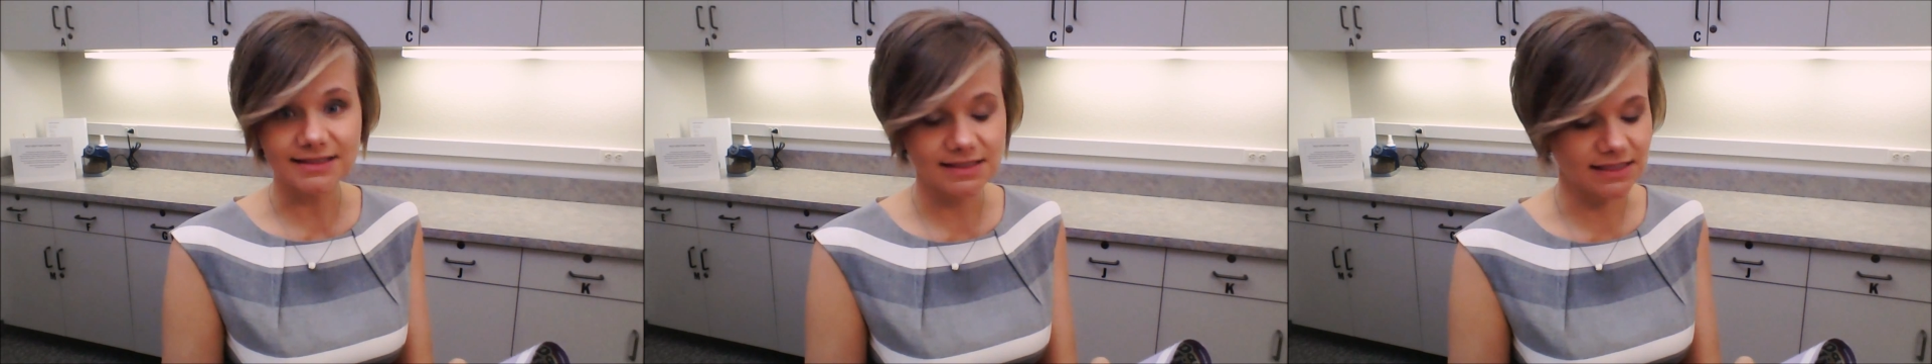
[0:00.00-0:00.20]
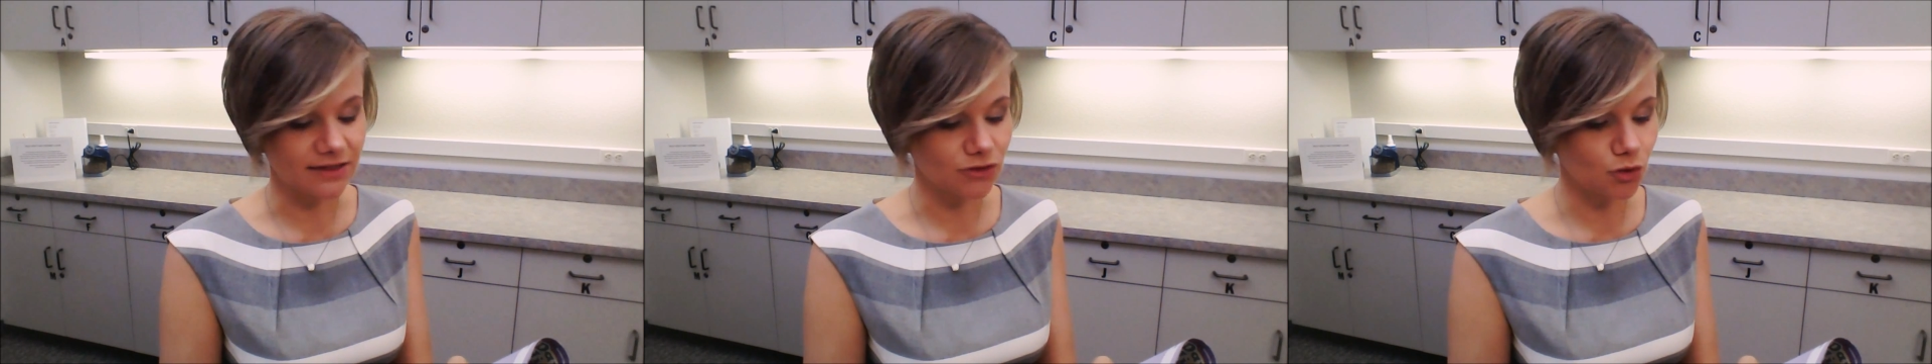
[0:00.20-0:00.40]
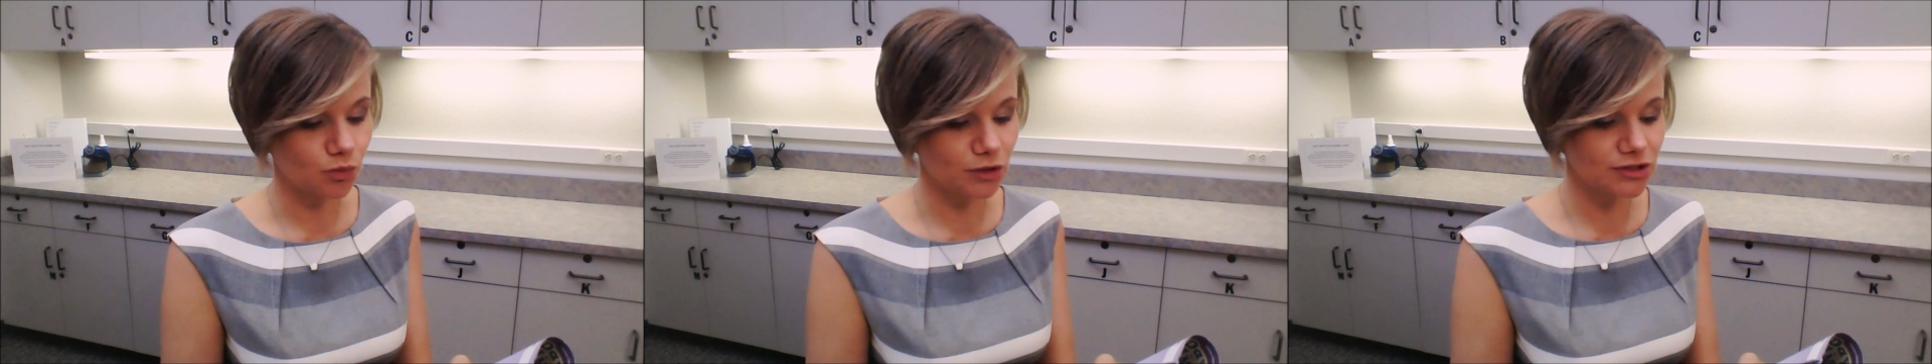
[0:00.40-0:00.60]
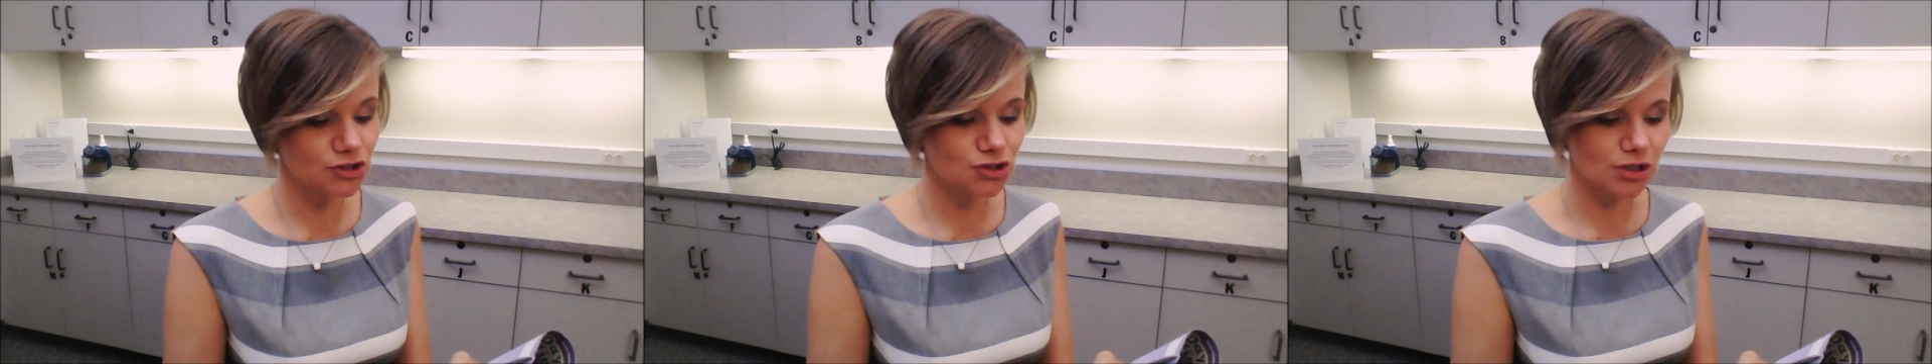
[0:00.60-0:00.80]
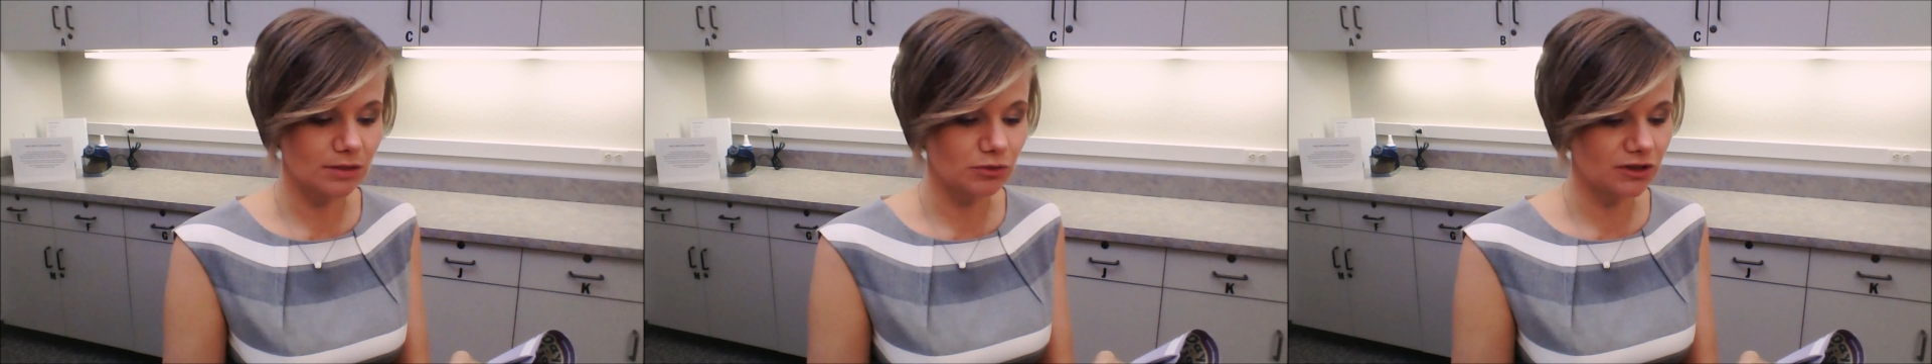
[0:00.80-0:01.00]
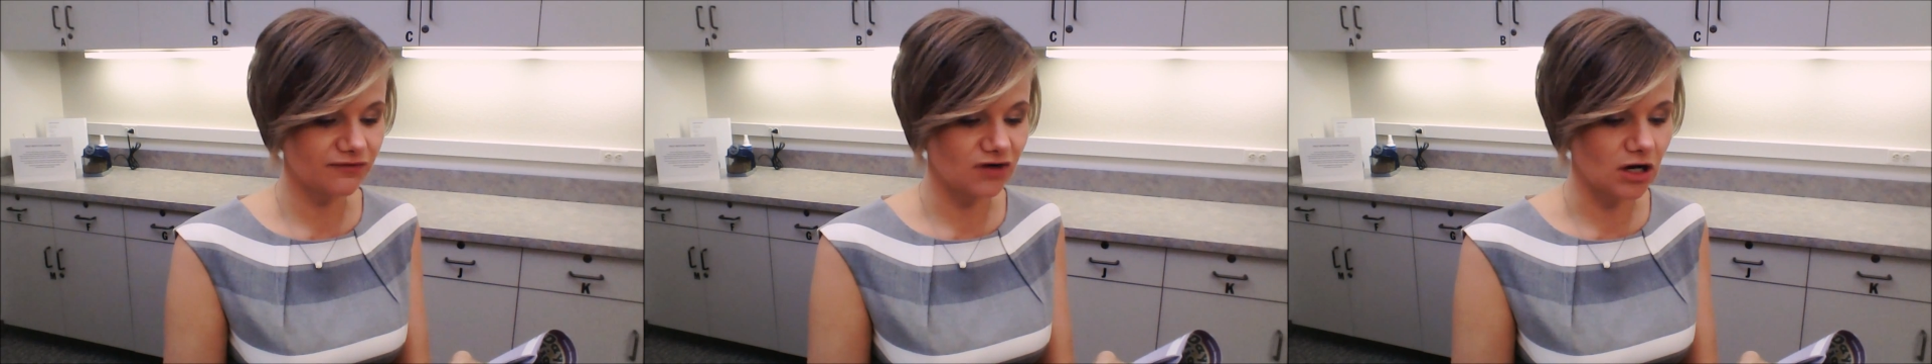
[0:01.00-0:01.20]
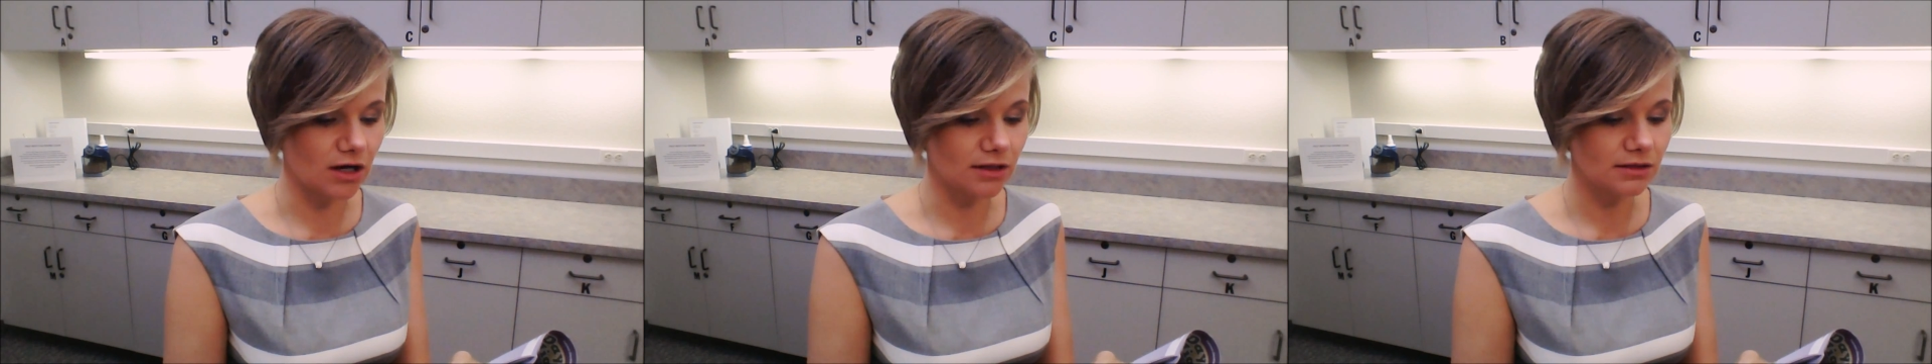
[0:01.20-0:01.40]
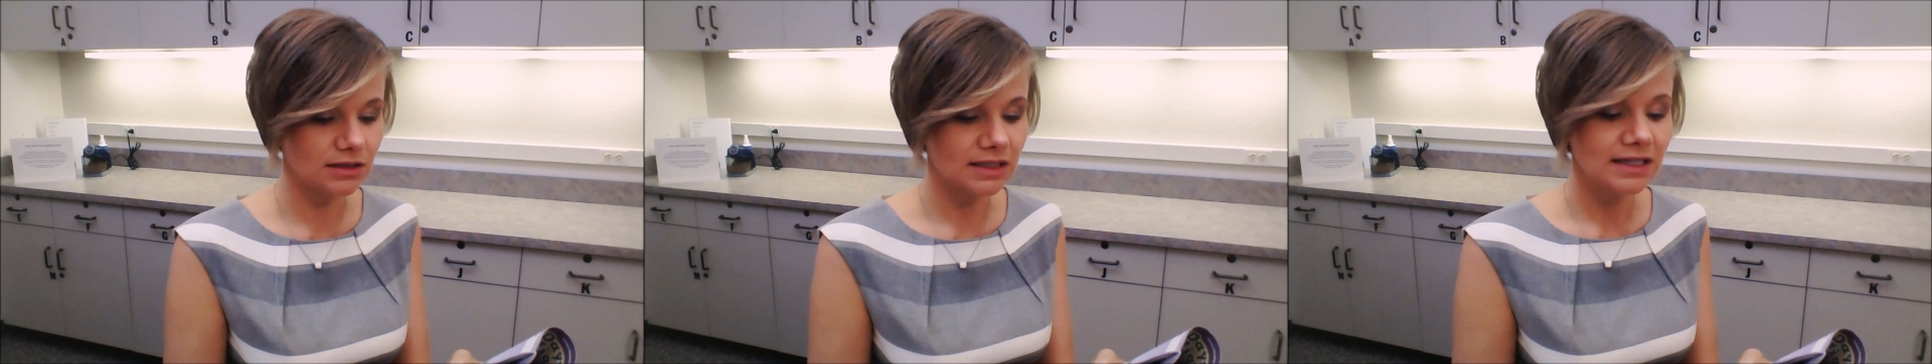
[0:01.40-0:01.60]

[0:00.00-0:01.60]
sent the worst trouble of all.